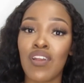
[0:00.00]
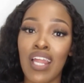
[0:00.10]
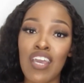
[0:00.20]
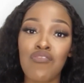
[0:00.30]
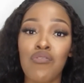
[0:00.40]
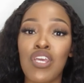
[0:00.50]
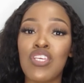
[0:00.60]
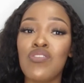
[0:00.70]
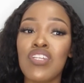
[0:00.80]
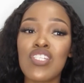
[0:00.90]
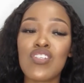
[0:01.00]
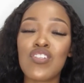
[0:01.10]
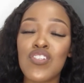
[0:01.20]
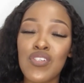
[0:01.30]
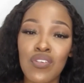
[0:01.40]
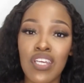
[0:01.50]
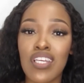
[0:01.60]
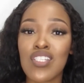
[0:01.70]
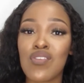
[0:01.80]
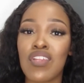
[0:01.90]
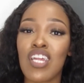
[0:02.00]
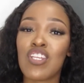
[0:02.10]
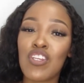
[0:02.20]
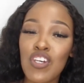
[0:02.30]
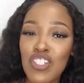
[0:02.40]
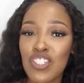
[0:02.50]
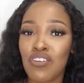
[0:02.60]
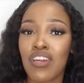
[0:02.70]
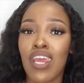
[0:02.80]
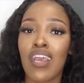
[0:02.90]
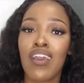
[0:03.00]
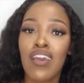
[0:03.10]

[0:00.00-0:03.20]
life where you need to tune into that nurturing,